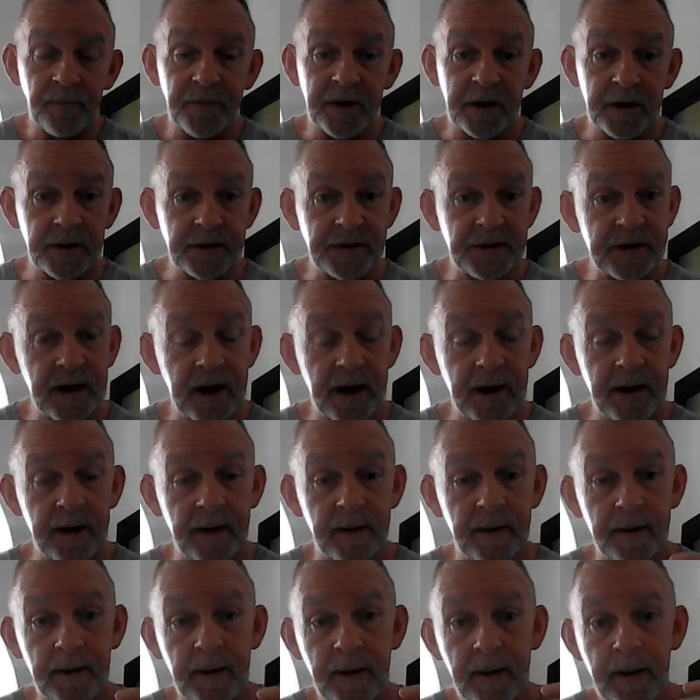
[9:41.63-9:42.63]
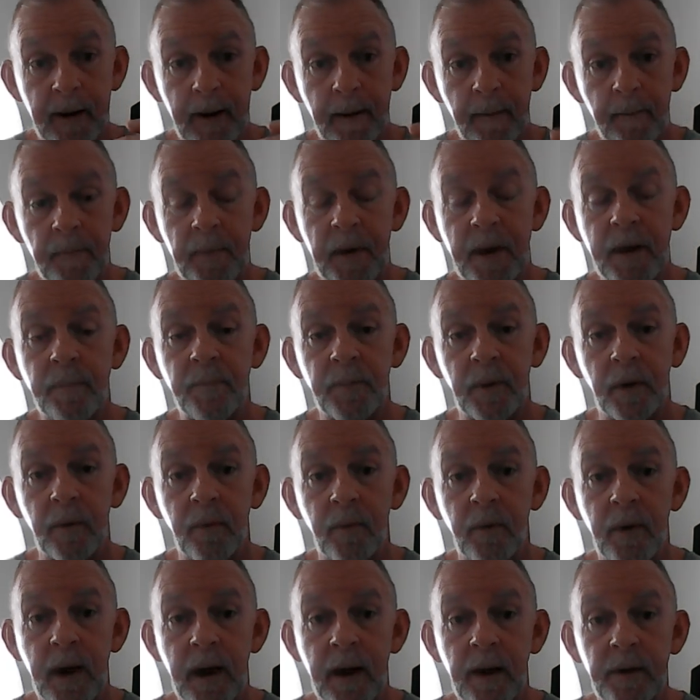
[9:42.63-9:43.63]
good set of
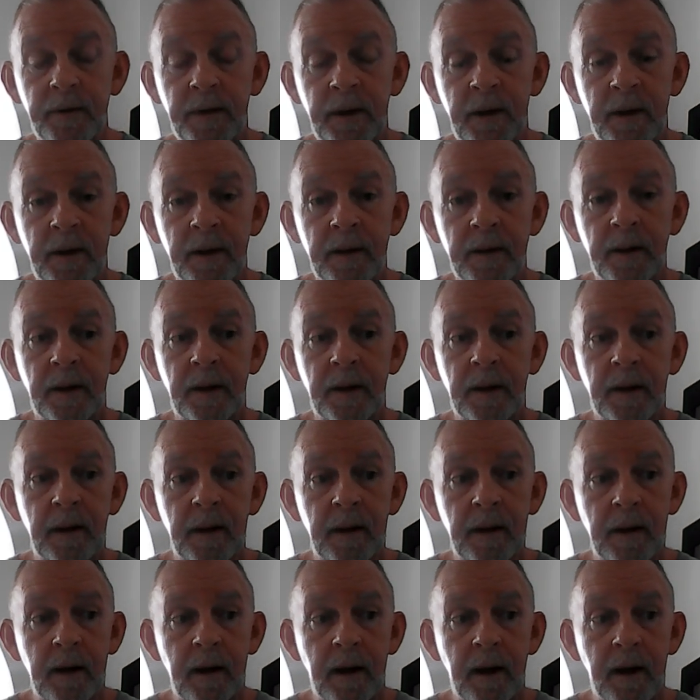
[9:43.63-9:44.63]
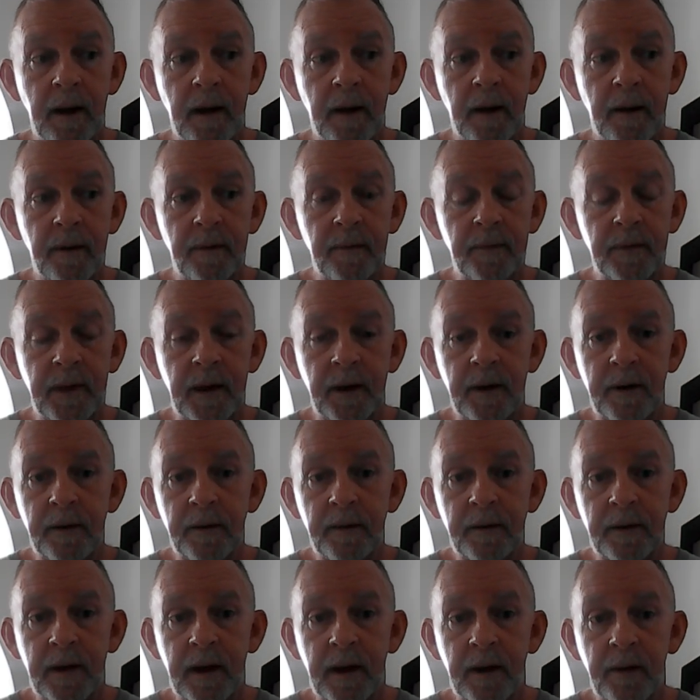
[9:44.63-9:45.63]
people around you uh, that
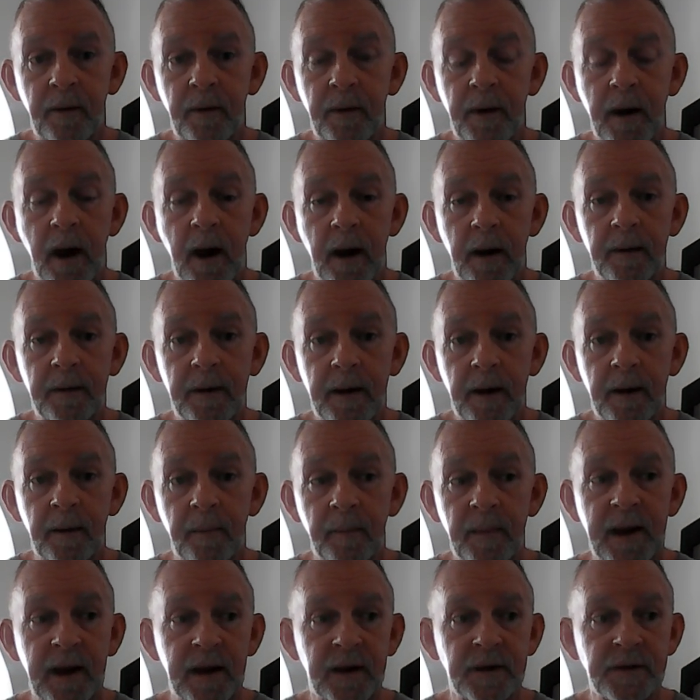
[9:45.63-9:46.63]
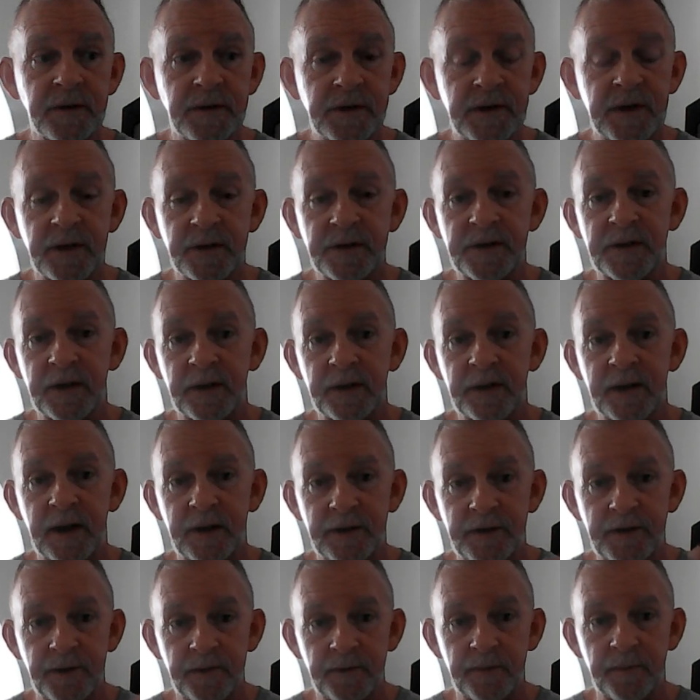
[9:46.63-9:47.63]
that are not going to be insistent
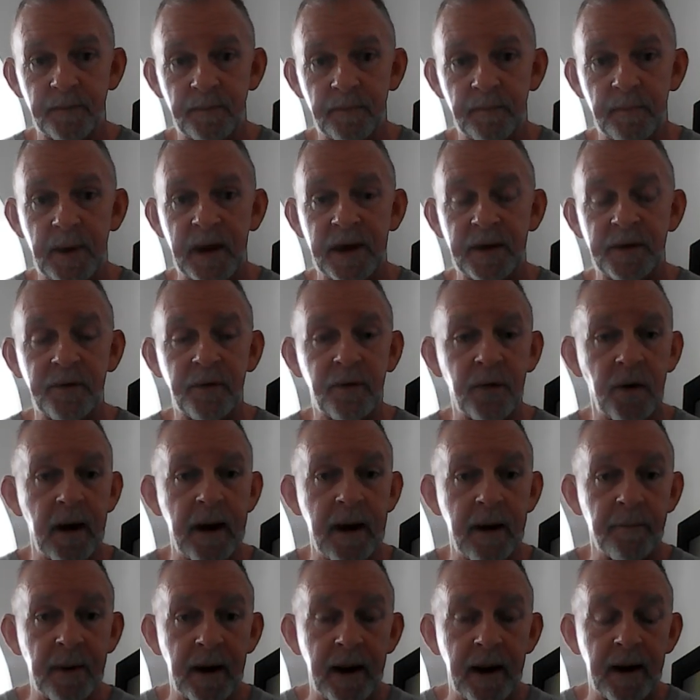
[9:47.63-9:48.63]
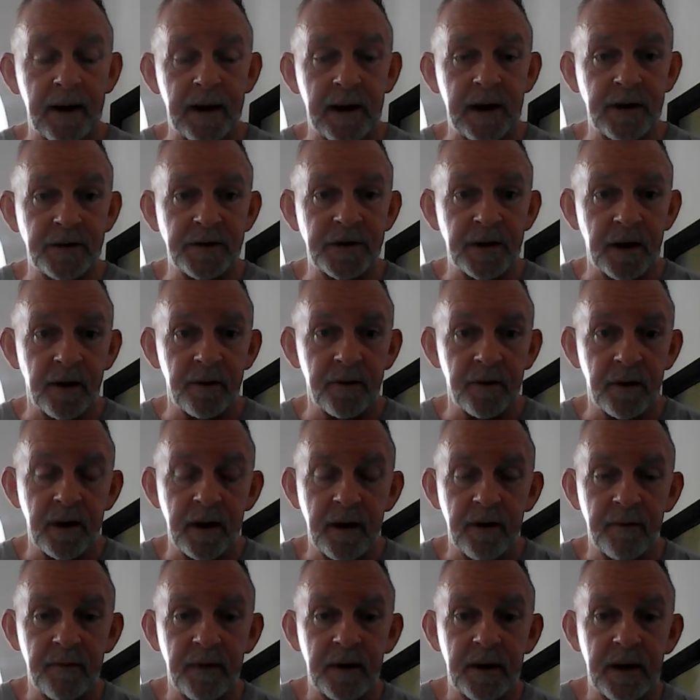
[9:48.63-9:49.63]
that you beat the crap out of each other
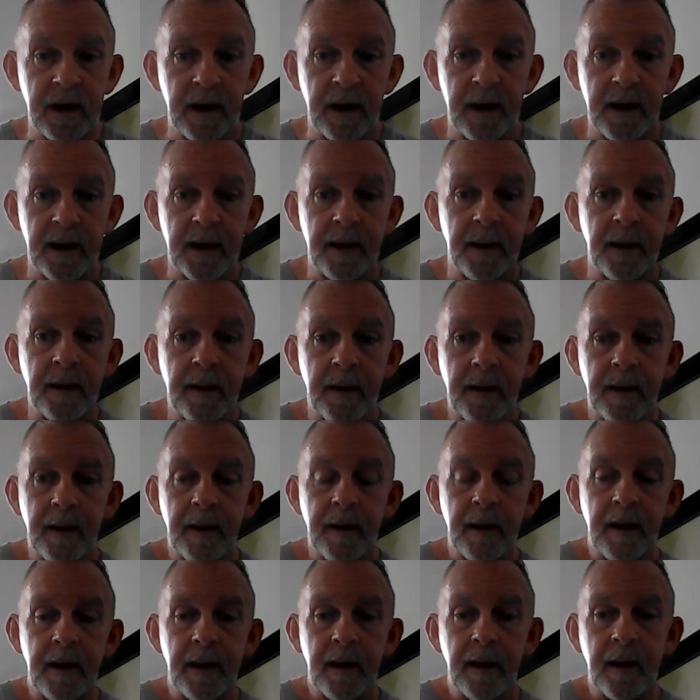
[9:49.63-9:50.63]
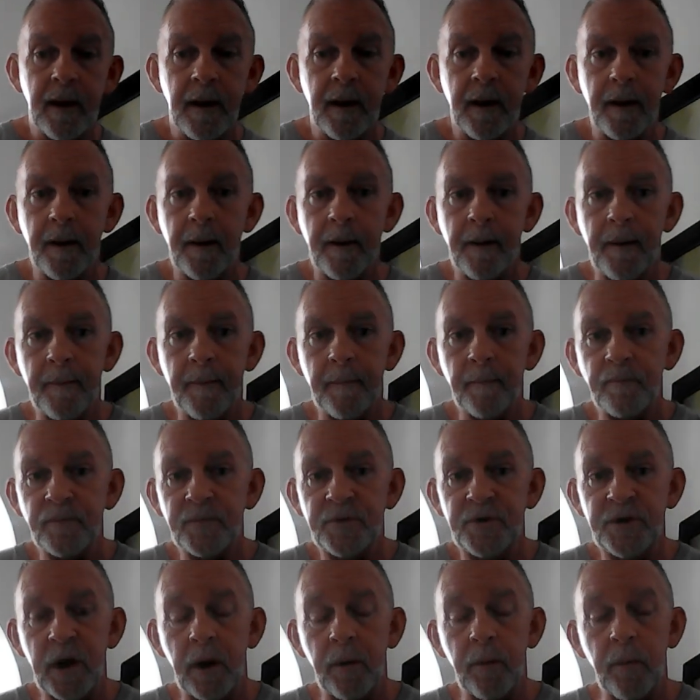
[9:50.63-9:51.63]
every day. Uh,
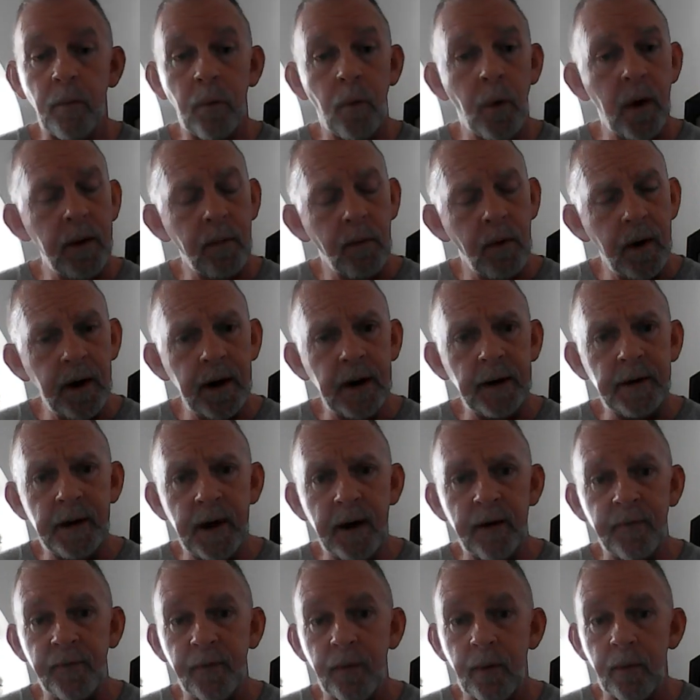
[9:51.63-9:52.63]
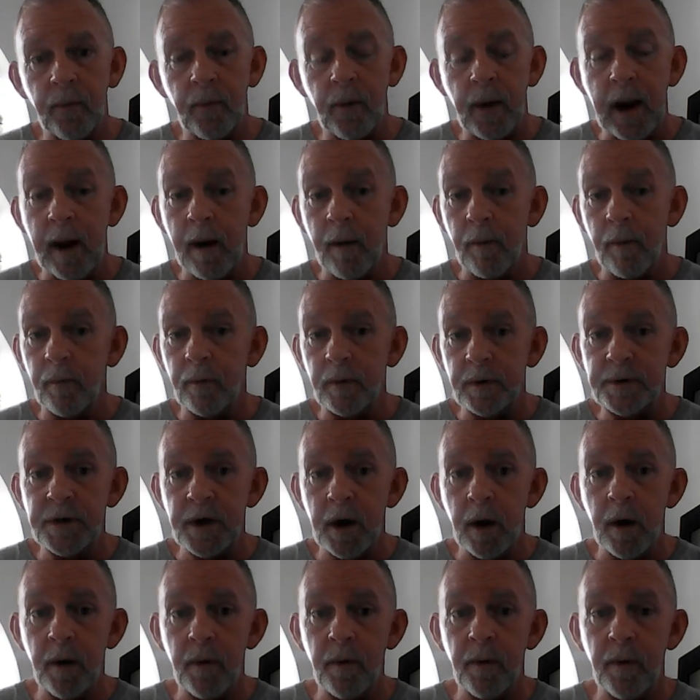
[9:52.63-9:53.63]
Joe, we went a different route with
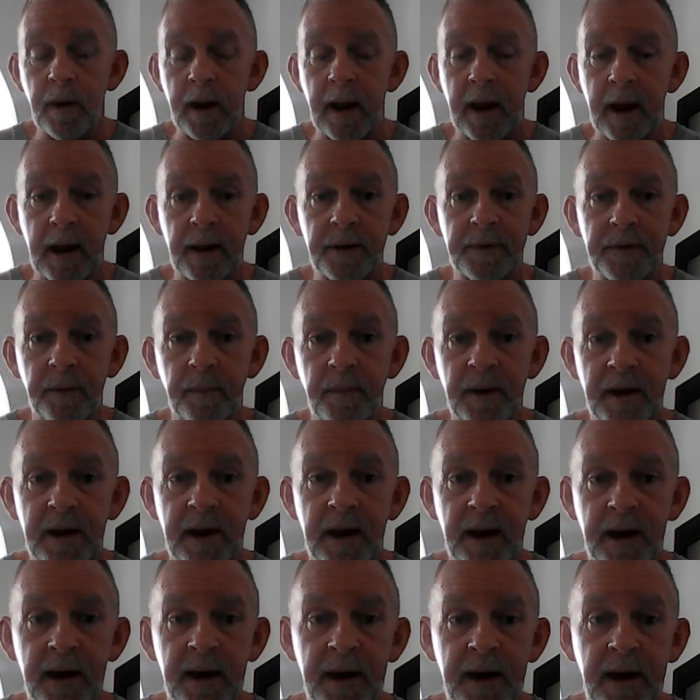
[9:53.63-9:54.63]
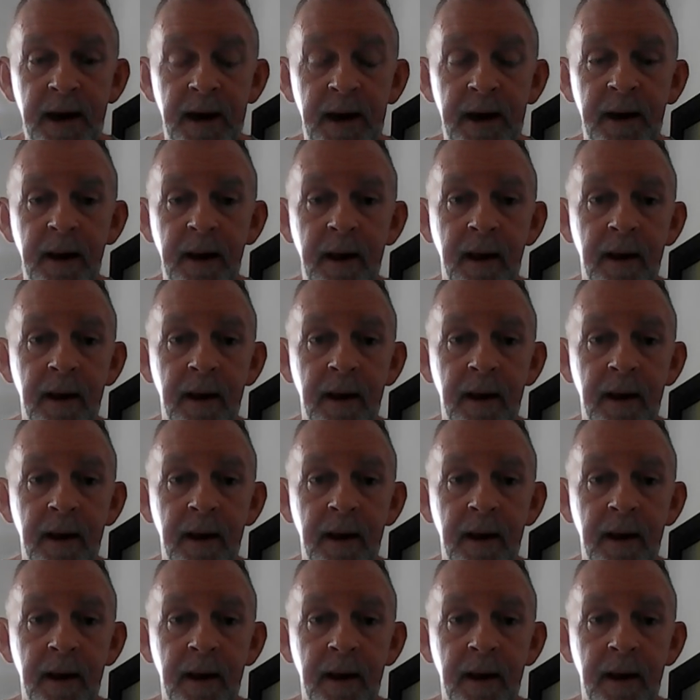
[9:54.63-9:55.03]
Joe at the beginning,